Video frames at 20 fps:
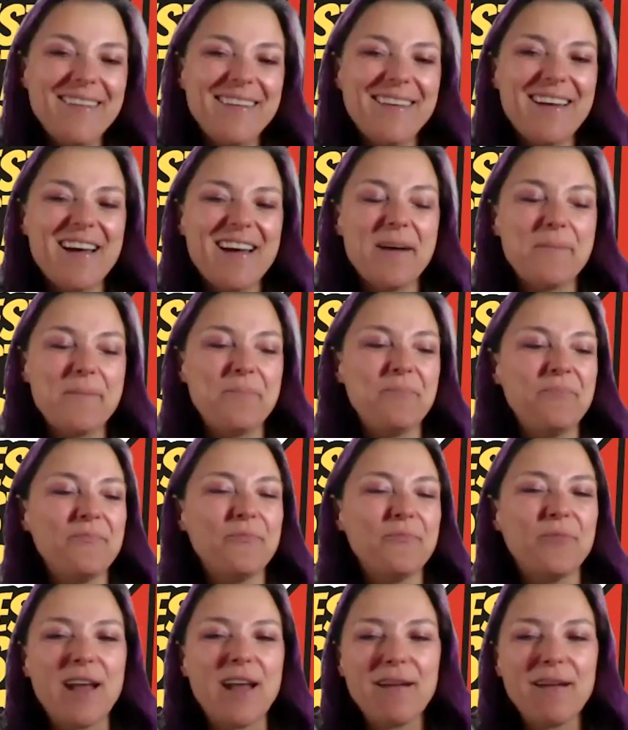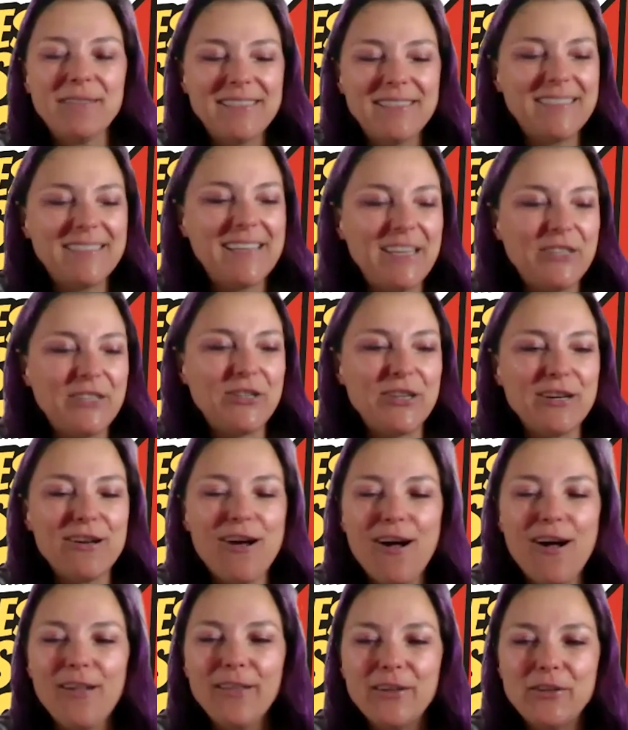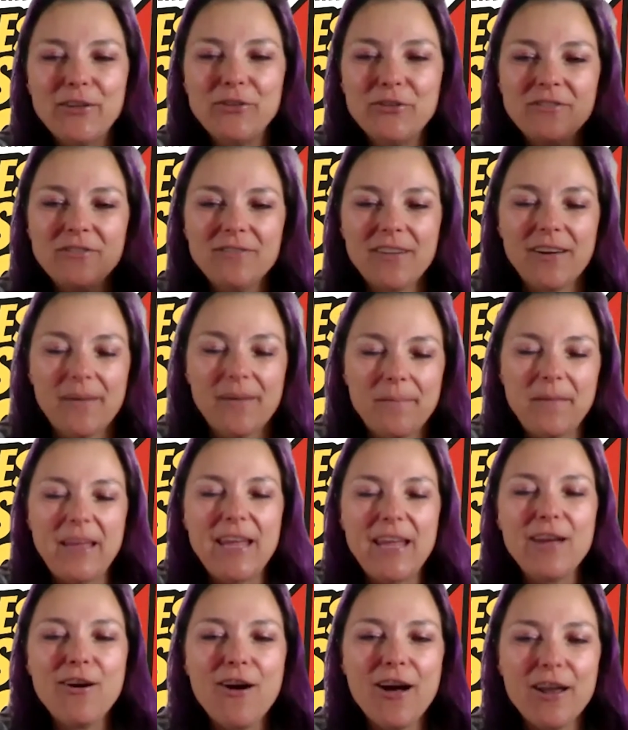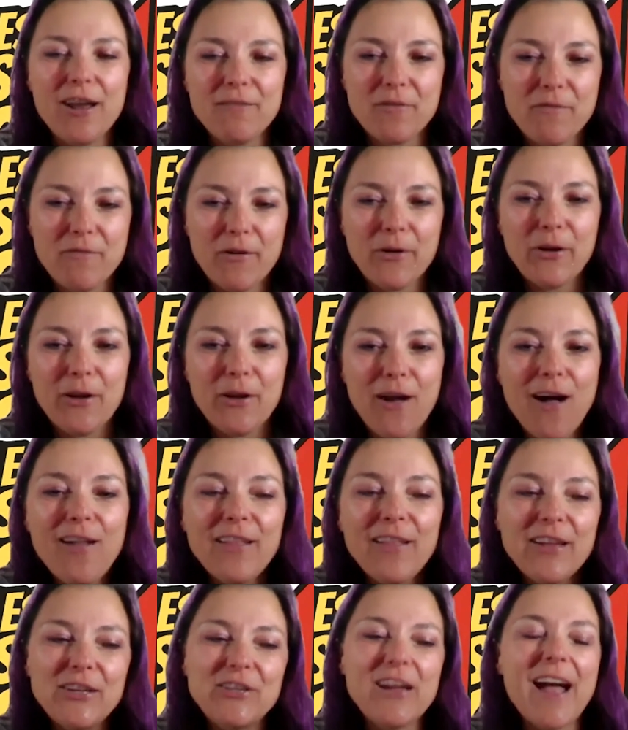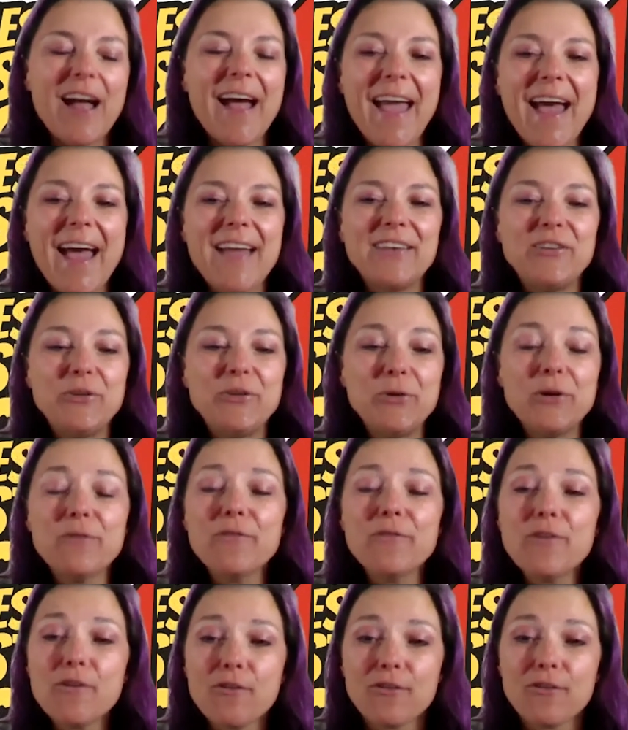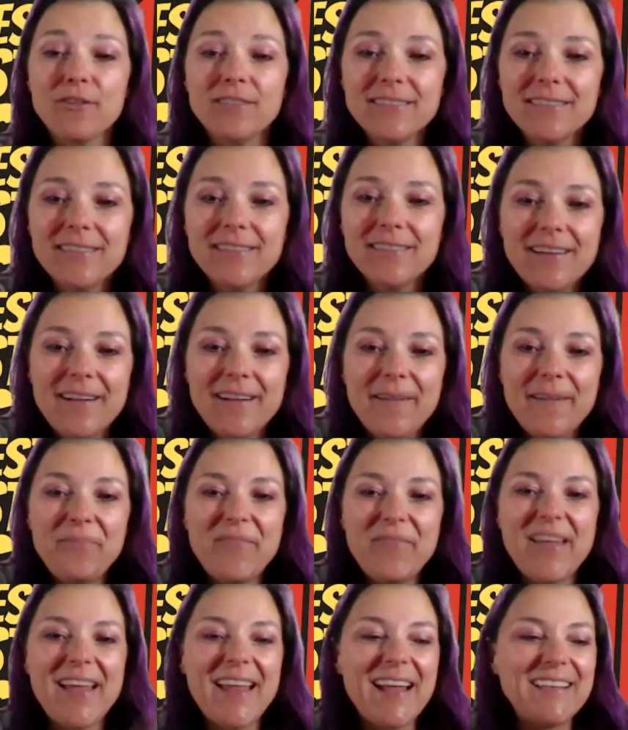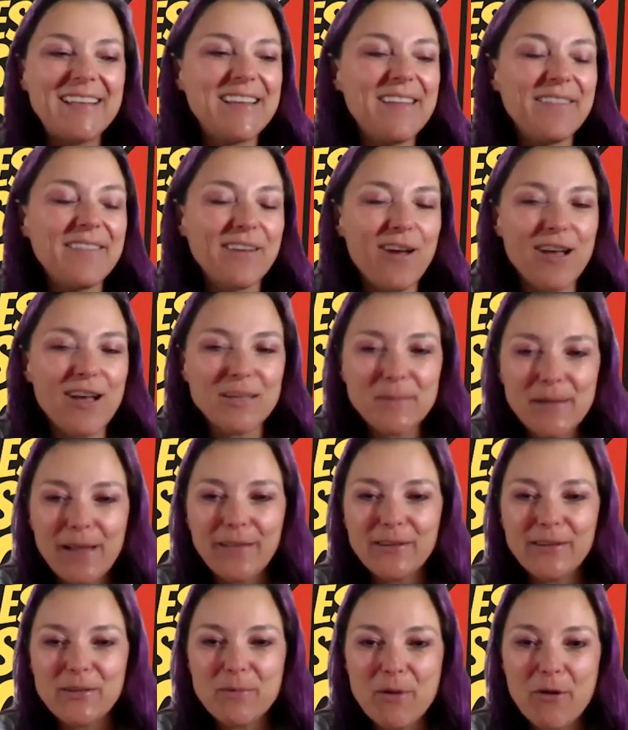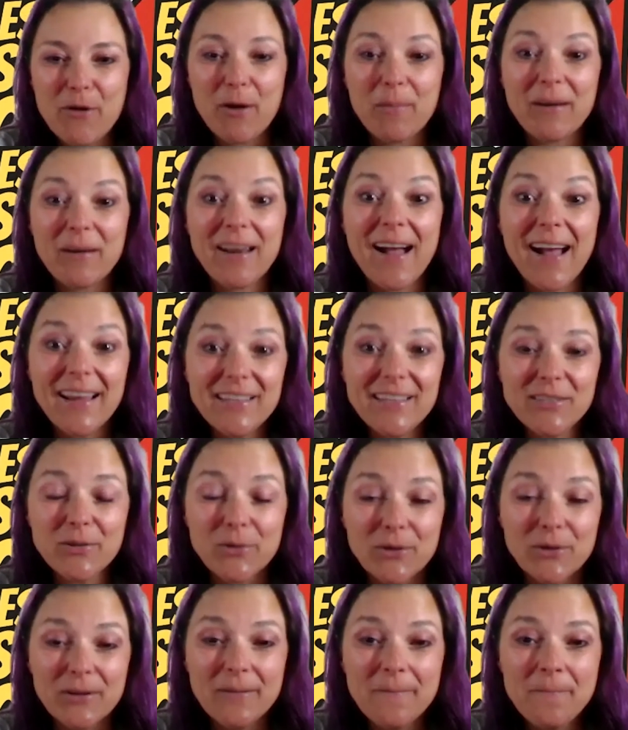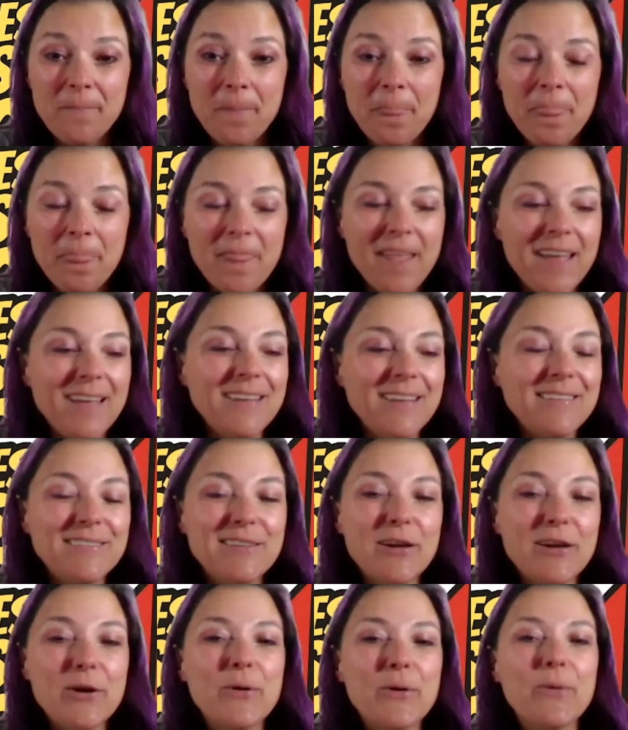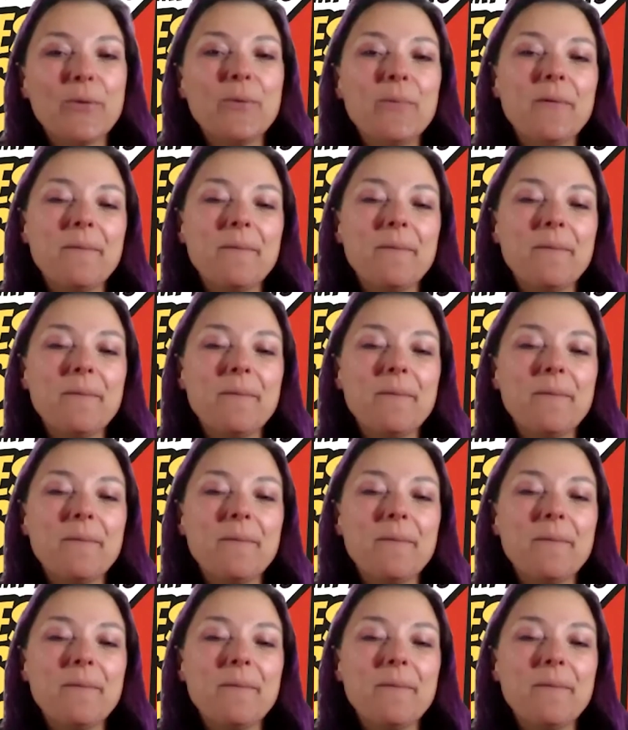When I was teaching college econ for Vernon College, I had two different girls that had done the cosmetology program in high school. So